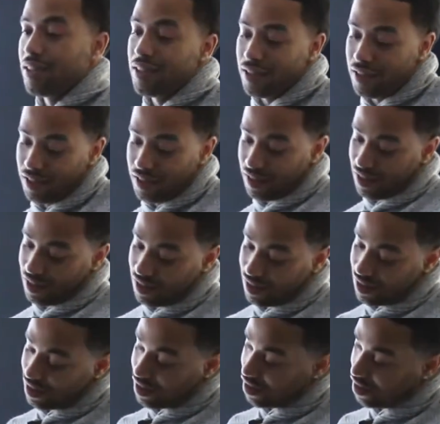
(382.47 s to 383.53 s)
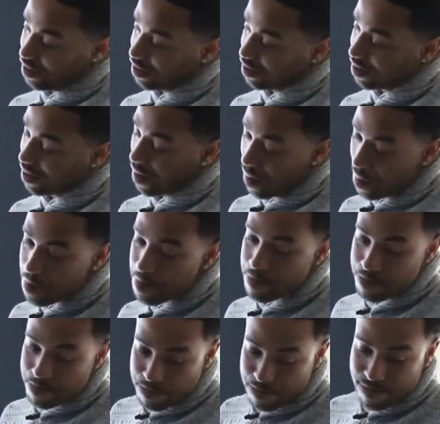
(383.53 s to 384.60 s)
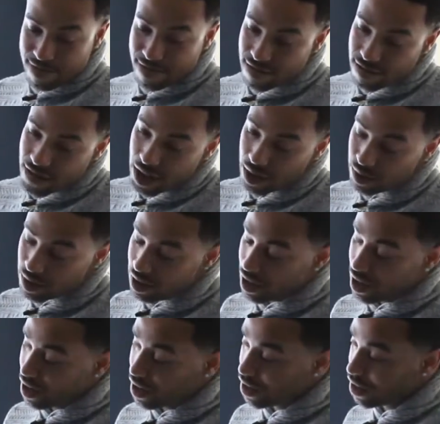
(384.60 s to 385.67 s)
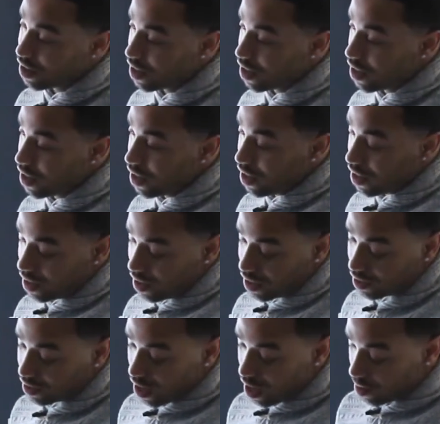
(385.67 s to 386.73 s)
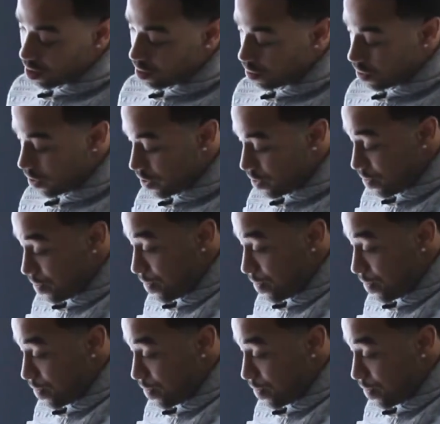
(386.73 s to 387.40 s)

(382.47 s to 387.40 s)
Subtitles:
We used to have a lot of fun. I remember that. We did. That sound help here?